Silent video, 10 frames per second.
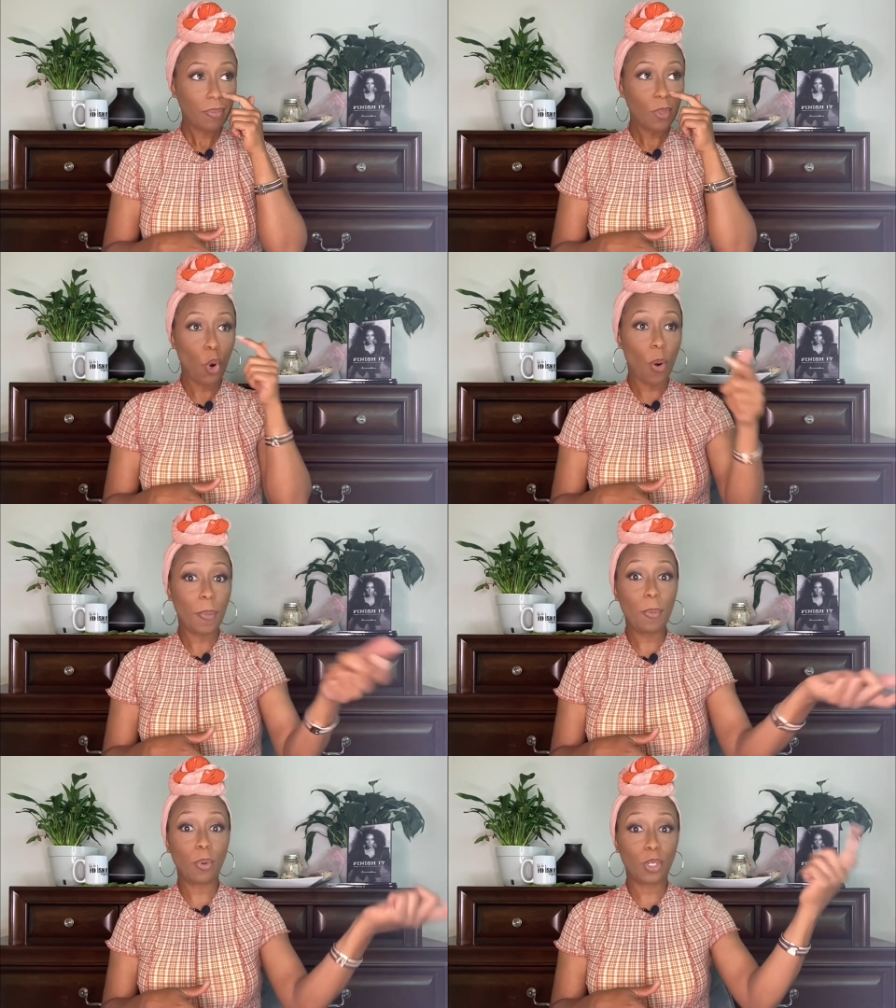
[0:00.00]
or when
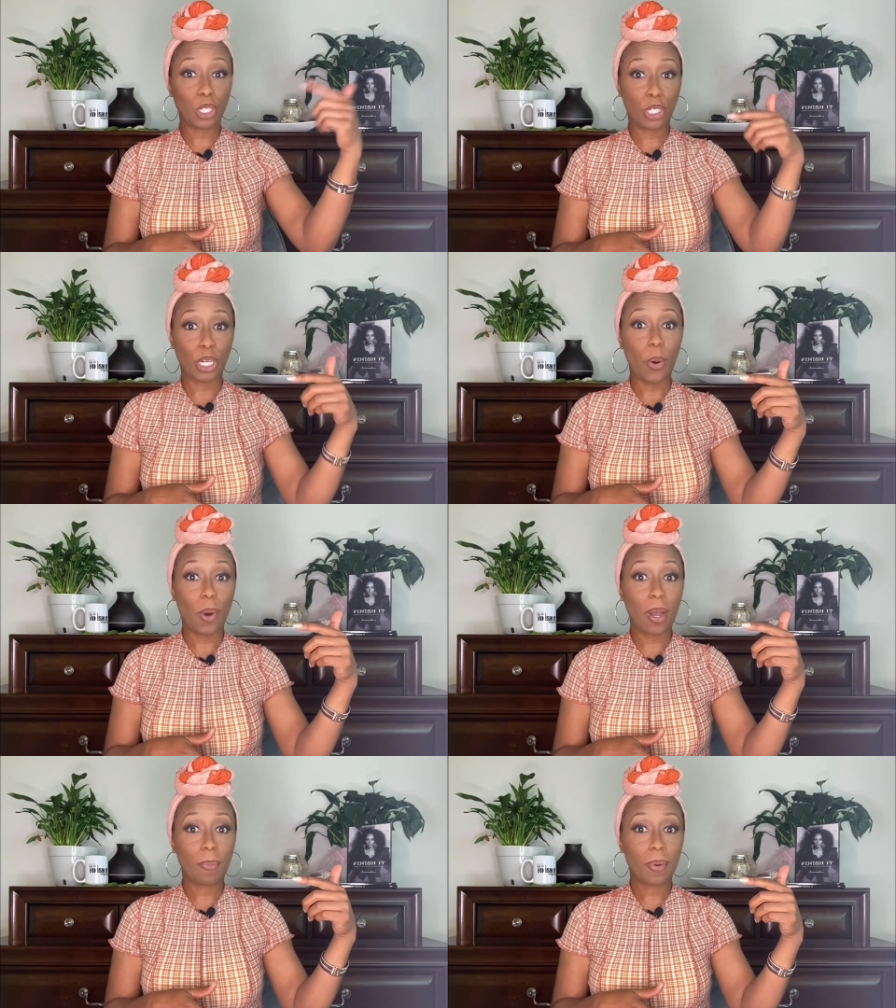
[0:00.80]
people would just show
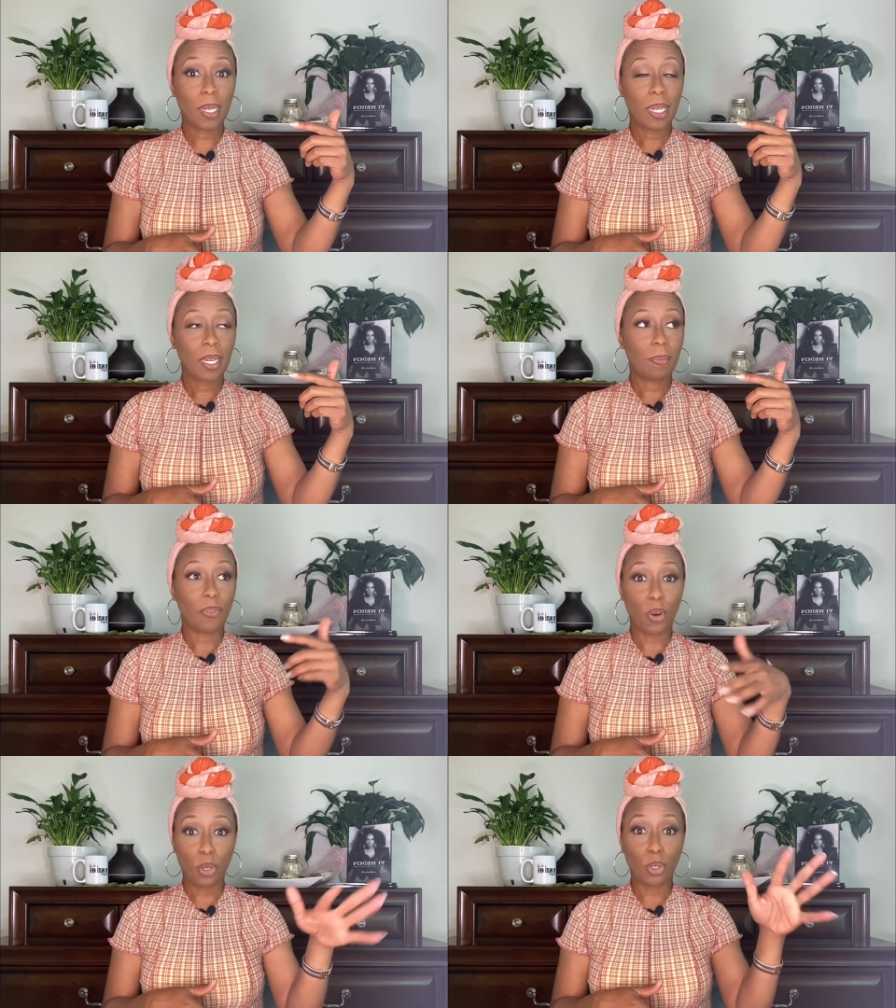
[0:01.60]
up
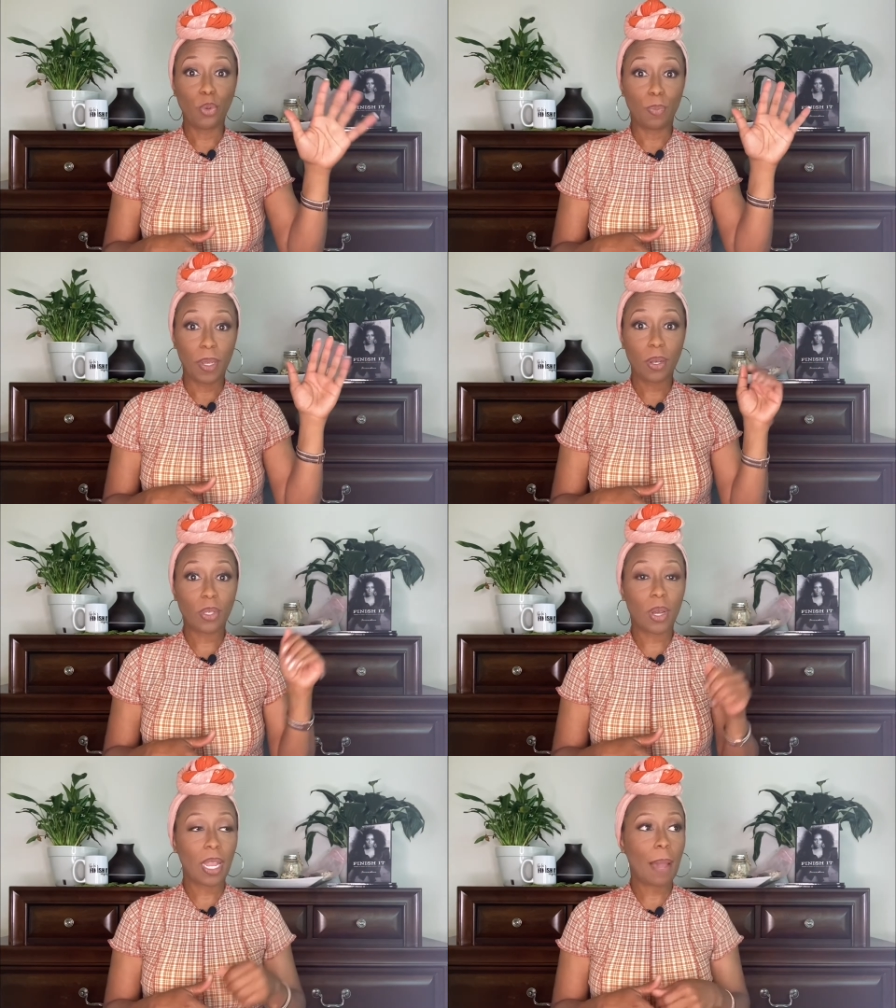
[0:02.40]
before you could do bills
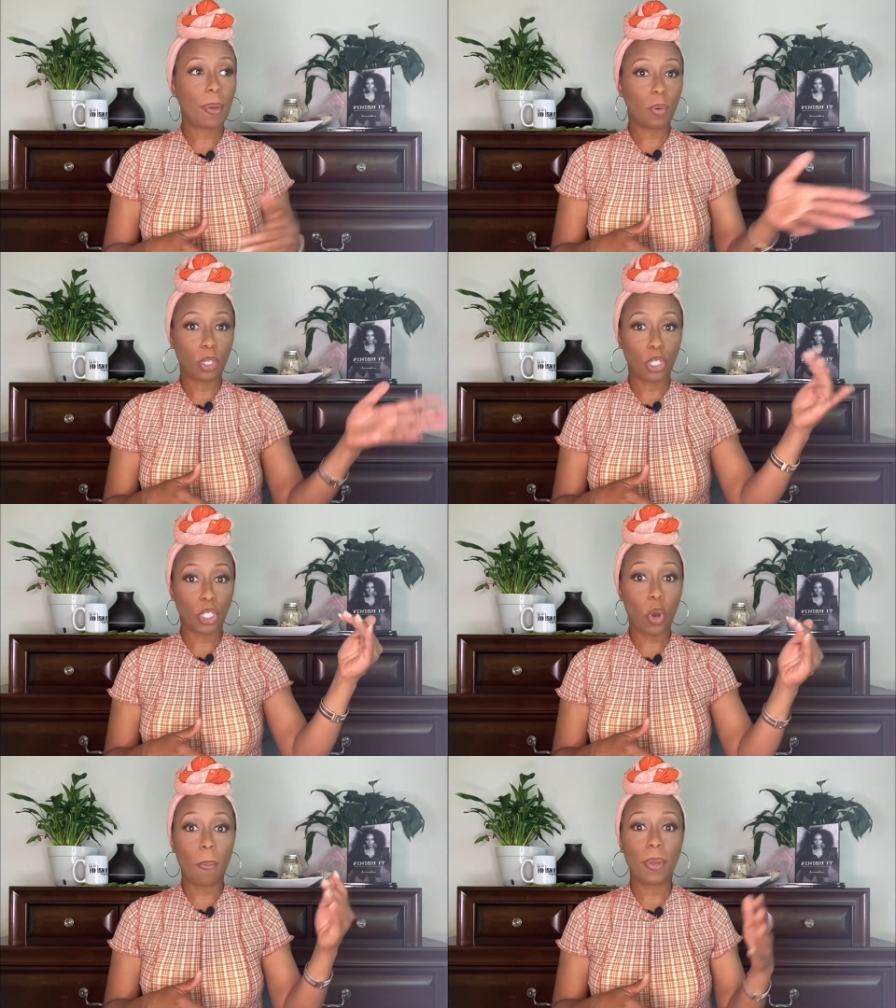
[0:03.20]
online, people would just
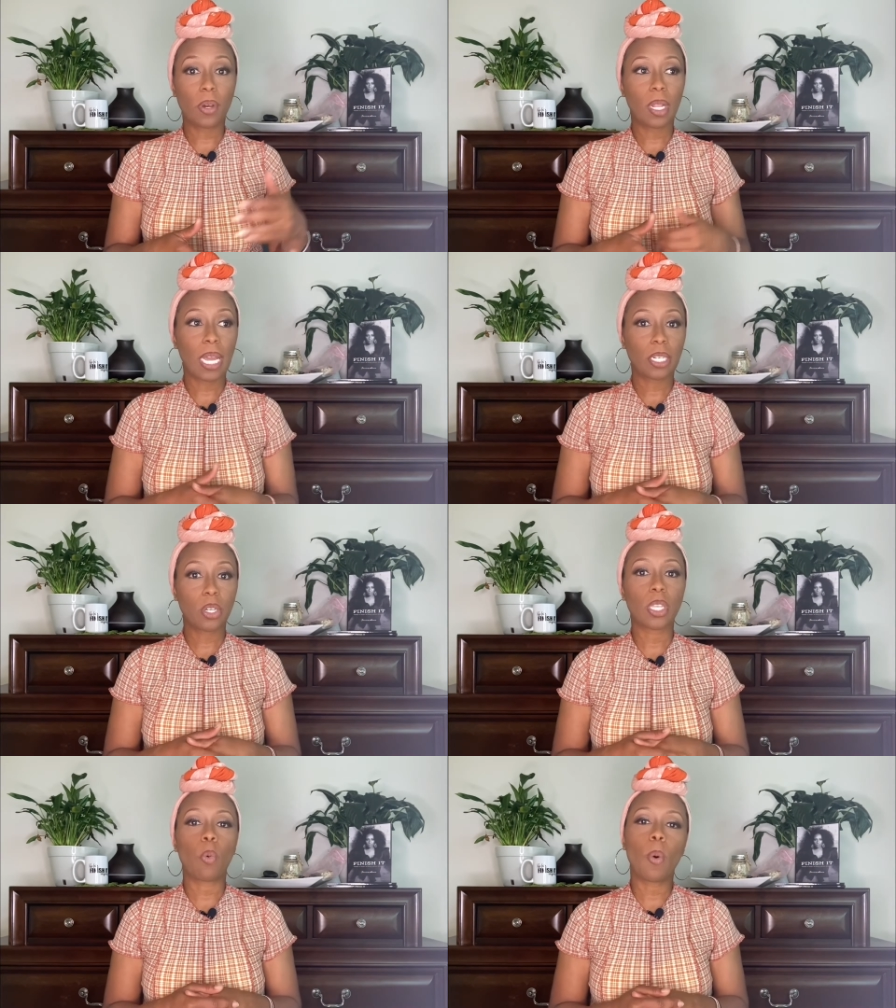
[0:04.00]
show up, bill
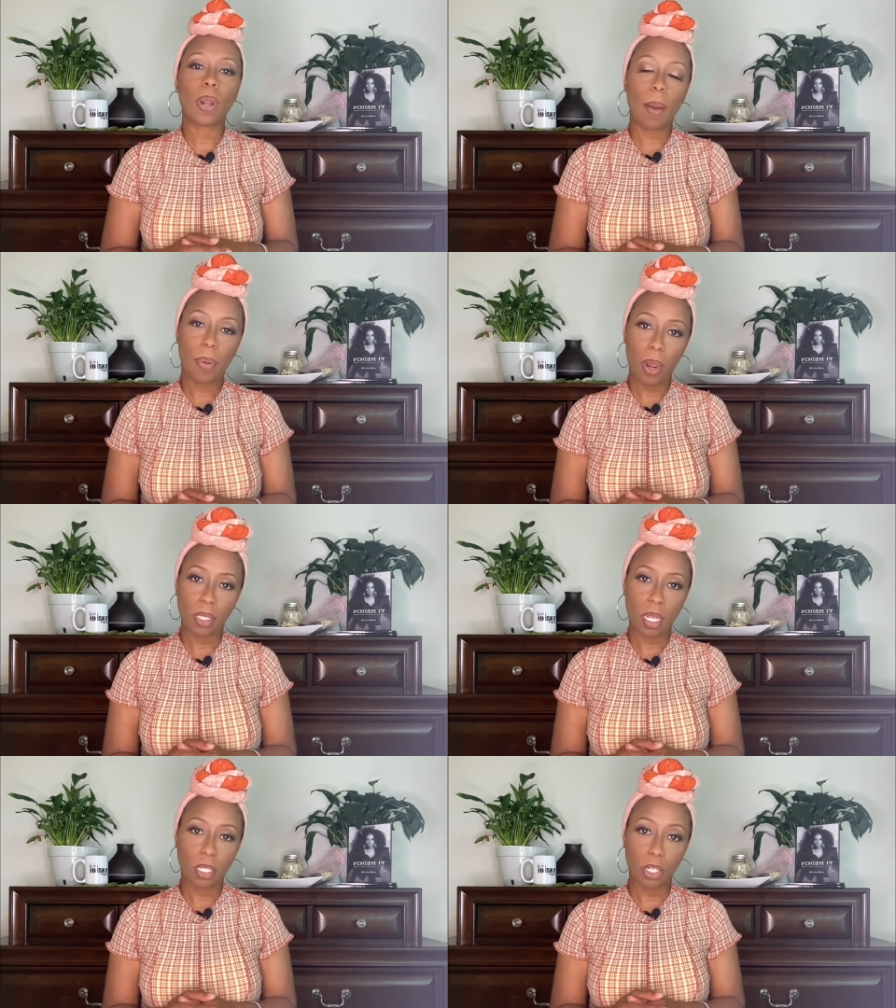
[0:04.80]
collectors. And what would our parents
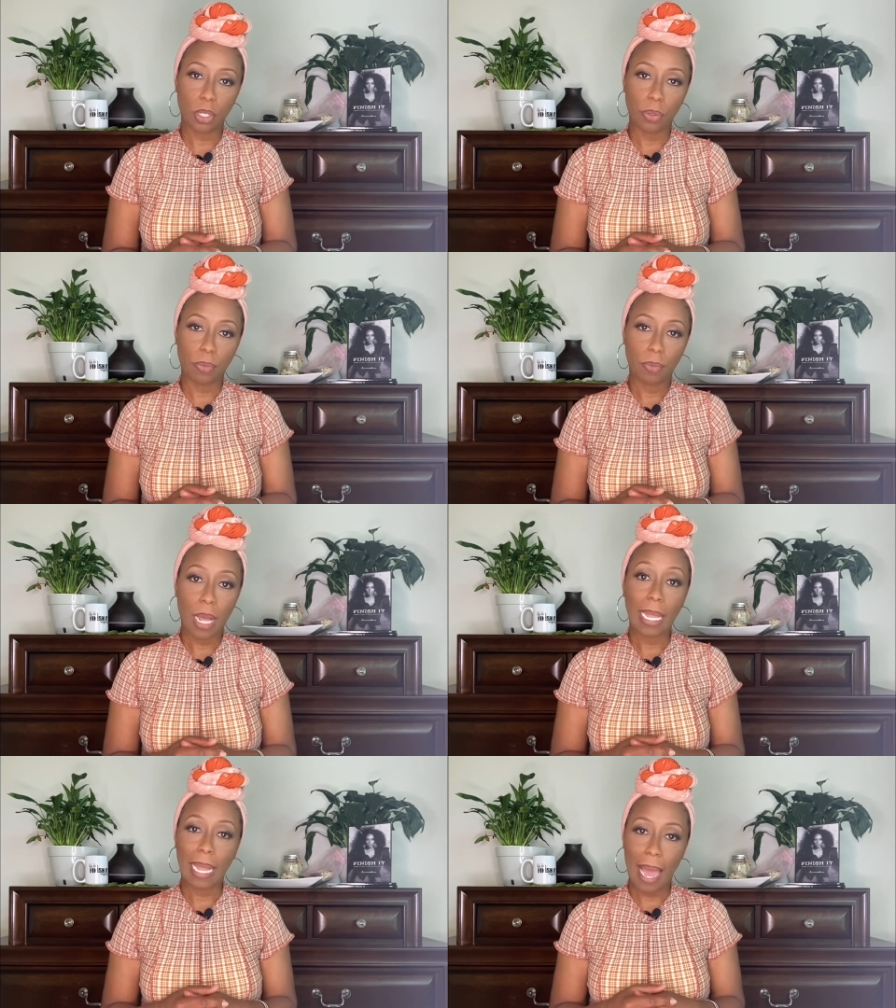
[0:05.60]
tell us to do?
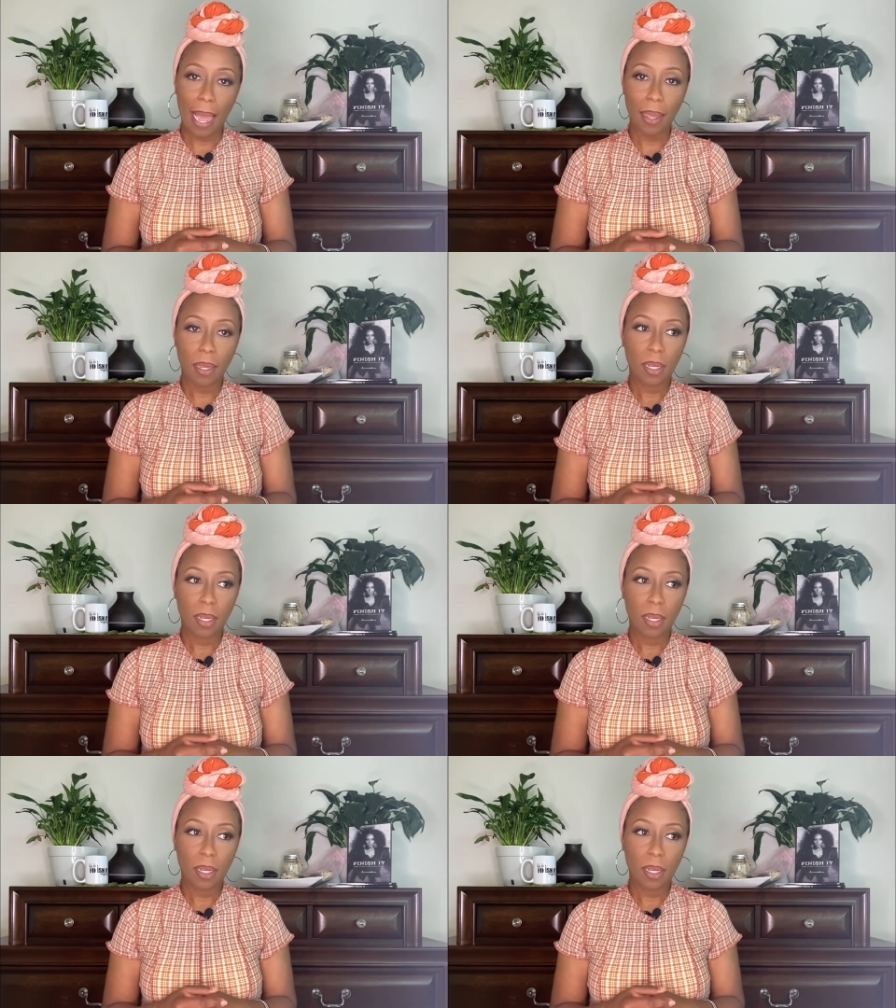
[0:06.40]
Lie.